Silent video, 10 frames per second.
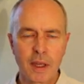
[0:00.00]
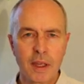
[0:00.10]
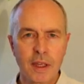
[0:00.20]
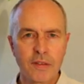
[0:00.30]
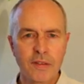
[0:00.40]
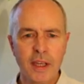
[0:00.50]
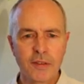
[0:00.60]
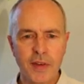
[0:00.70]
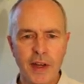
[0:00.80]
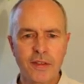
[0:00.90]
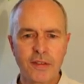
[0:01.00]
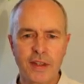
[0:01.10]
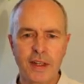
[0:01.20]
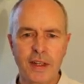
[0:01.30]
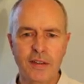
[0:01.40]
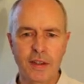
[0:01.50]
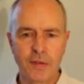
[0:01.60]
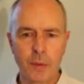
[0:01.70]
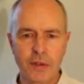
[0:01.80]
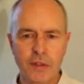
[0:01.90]
See Advanced Settings if you
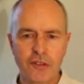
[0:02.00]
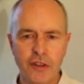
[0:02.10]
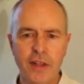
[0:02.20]
want to change